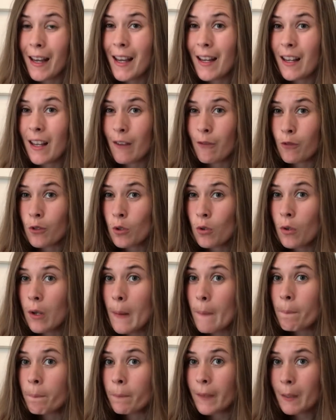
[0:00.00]
And if you,
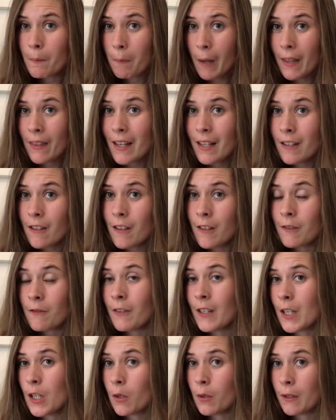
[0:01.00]
by the end of this
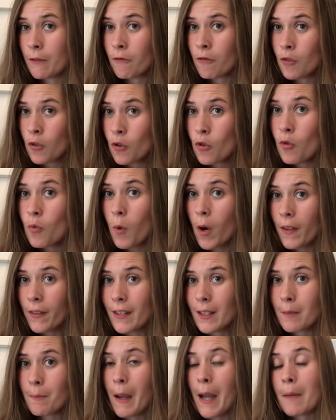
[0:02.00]
video, if you want
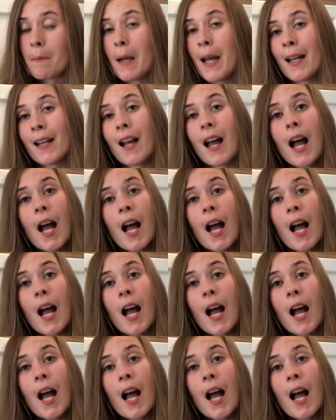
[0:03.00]
this backpack,